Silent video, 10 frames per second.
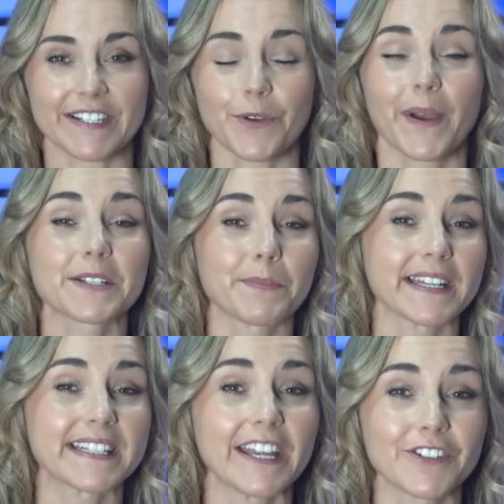so
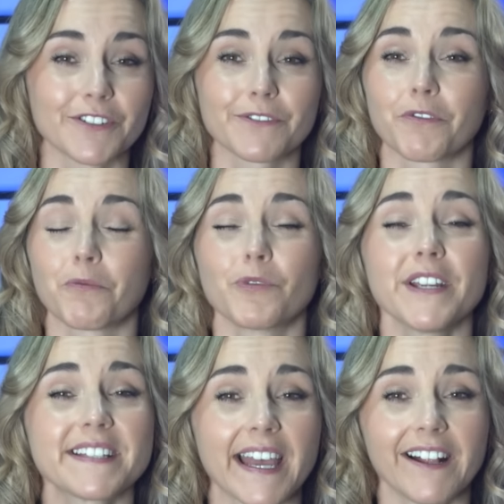expectations from
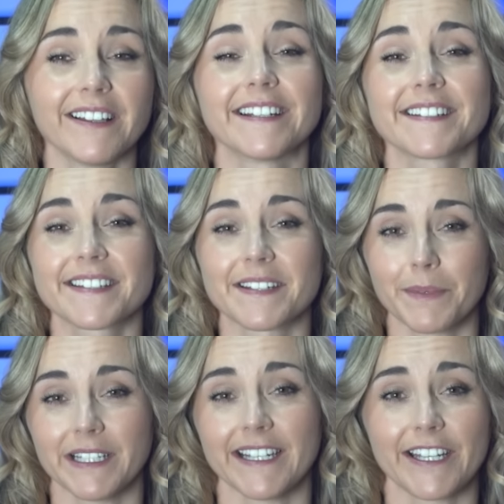retail are
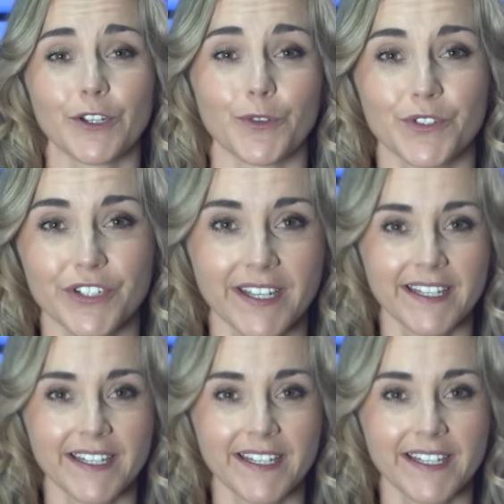similarly huge.